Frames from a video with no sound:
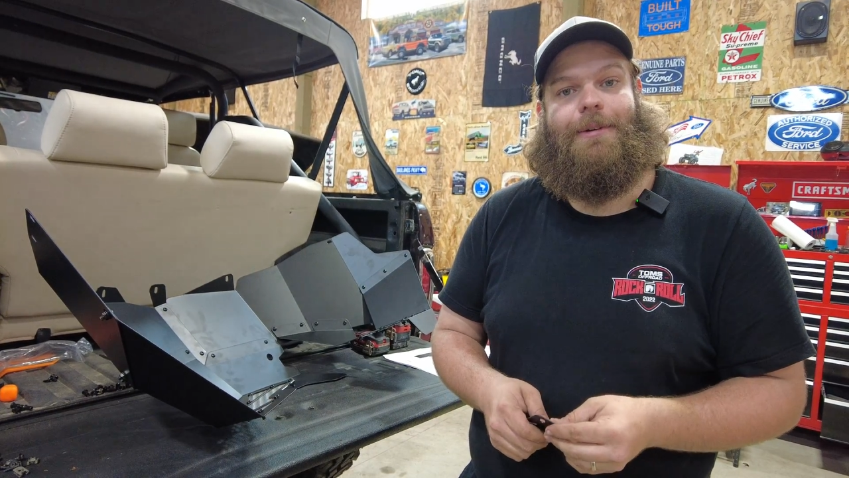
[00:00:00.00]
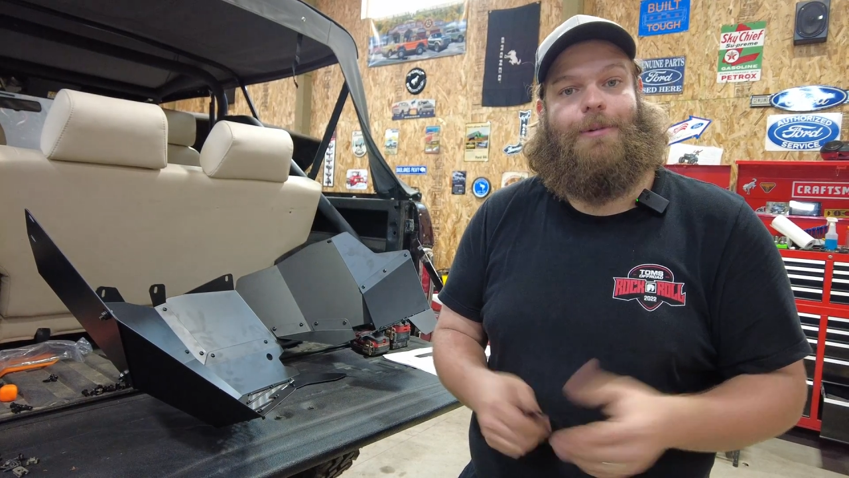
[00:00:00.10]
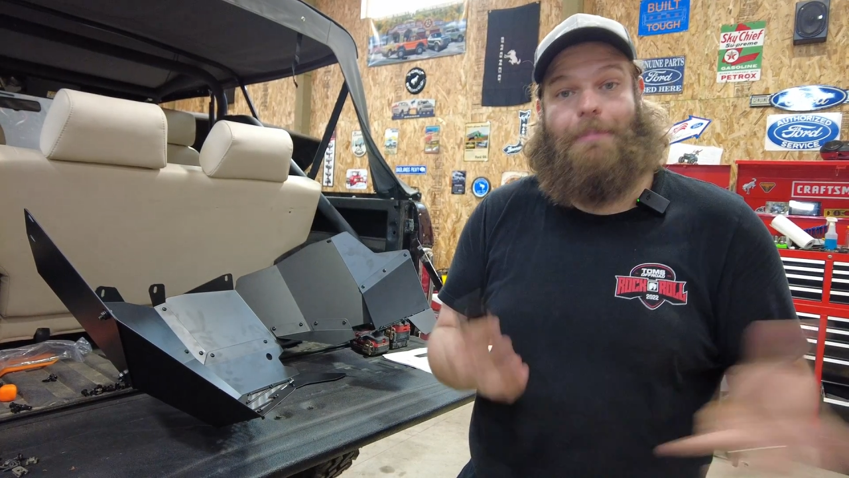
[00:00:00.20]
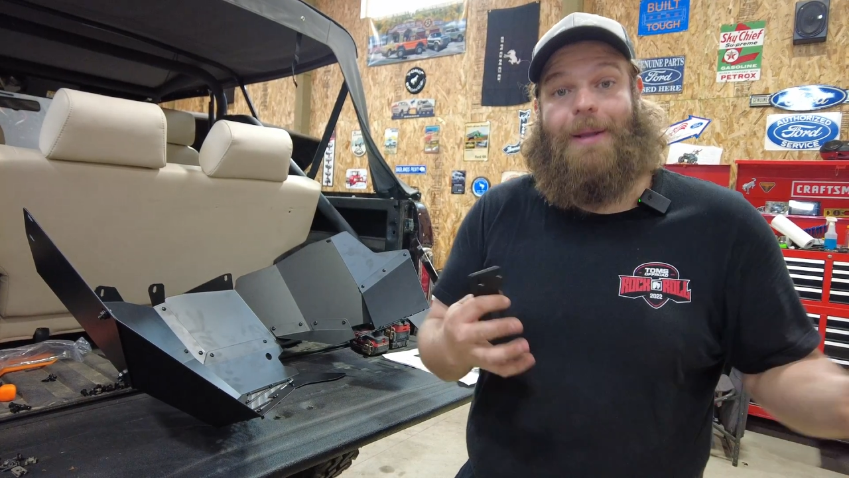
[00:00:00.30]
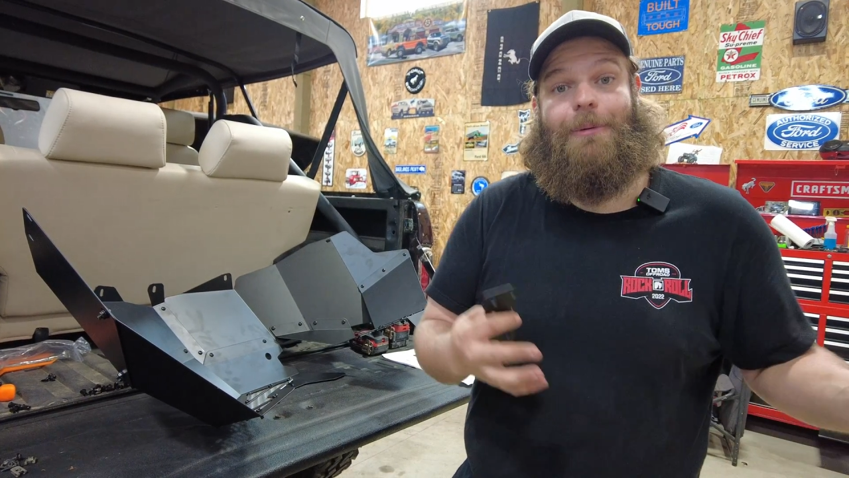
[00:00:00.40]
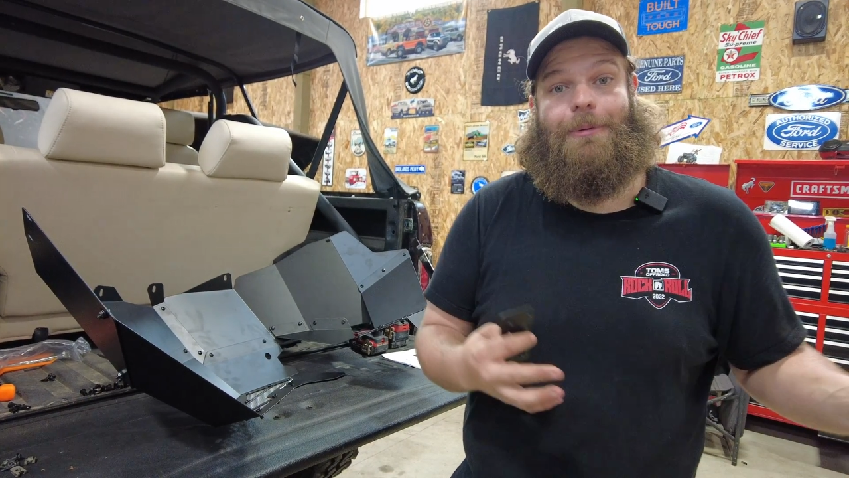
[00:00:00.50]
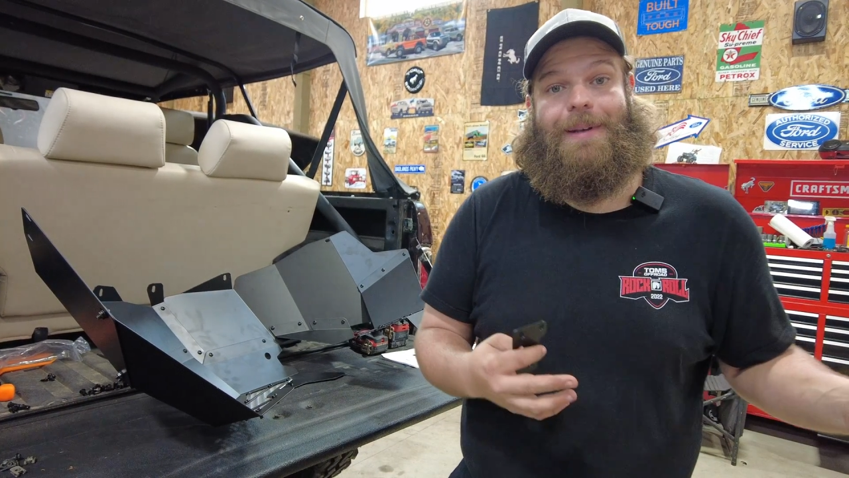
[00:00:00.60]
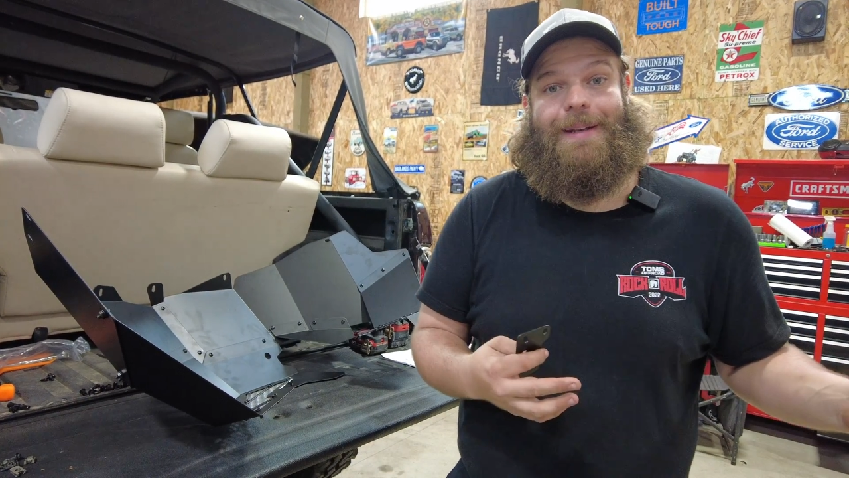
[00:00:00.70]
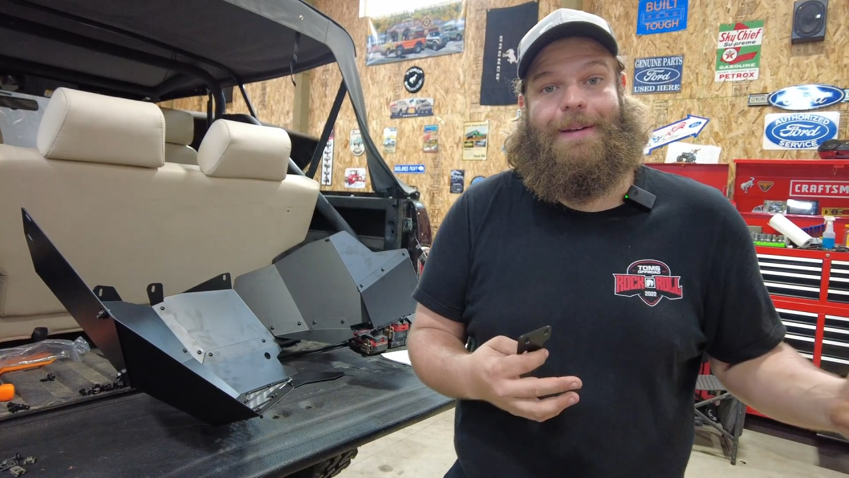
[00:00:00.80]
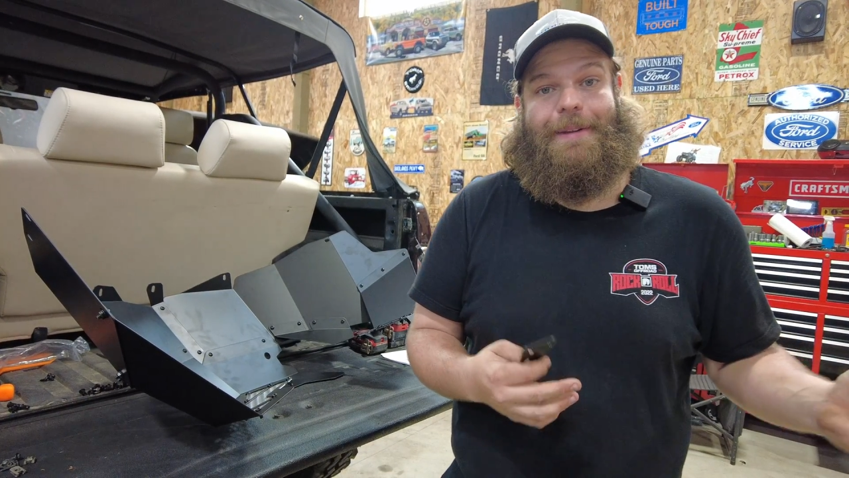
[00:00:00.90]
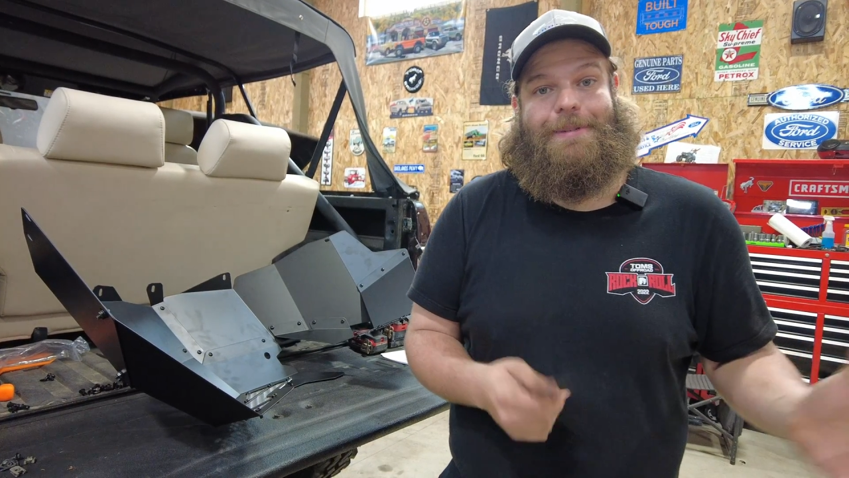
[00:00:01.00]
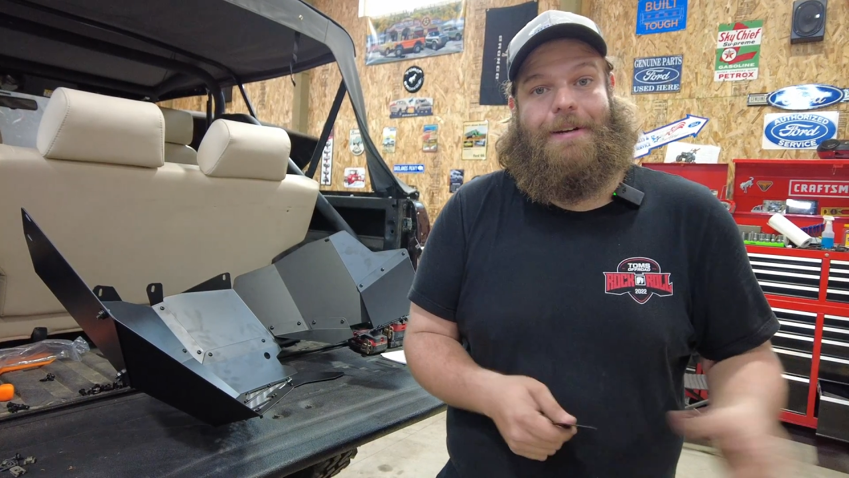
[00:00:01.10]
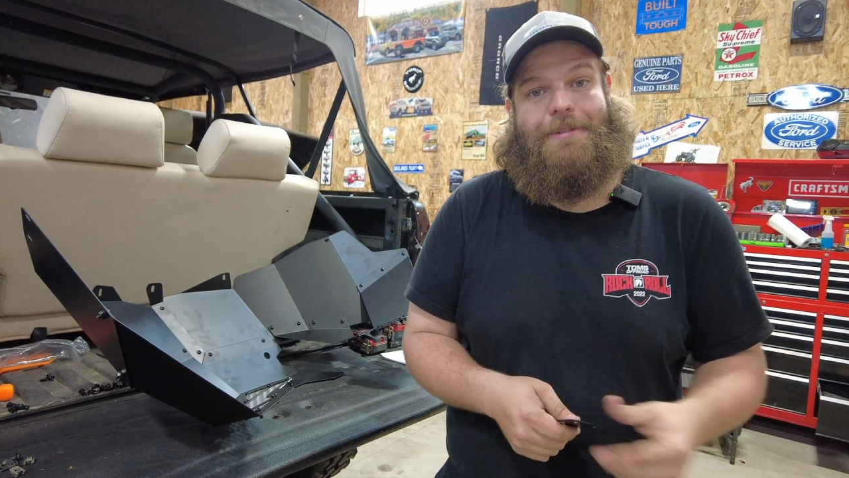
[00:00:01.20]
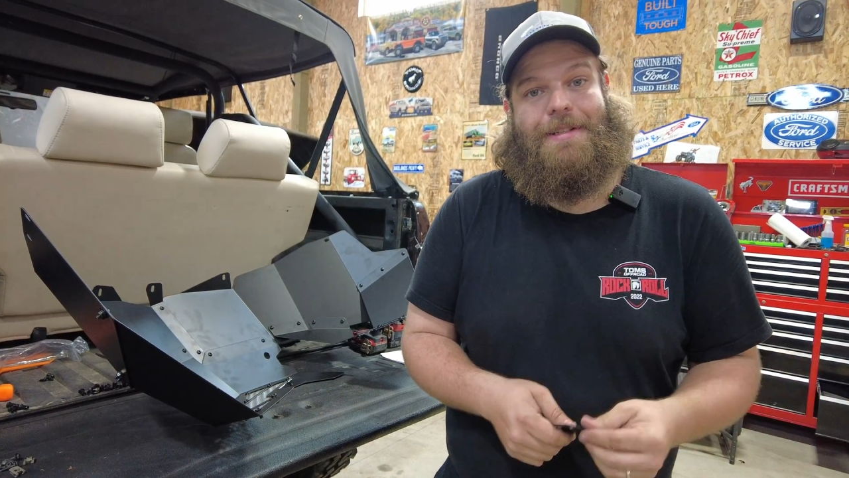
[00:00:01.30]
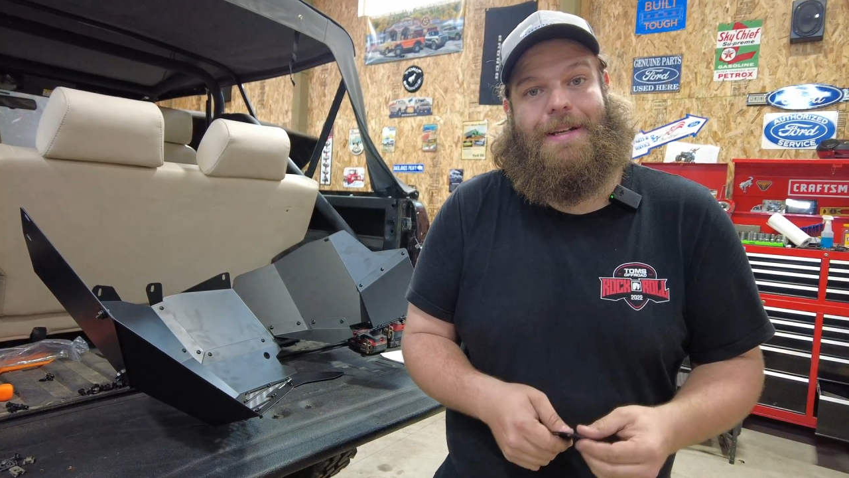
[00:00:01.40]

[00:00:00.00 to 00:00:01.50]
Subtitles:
repeat what we did on the driver's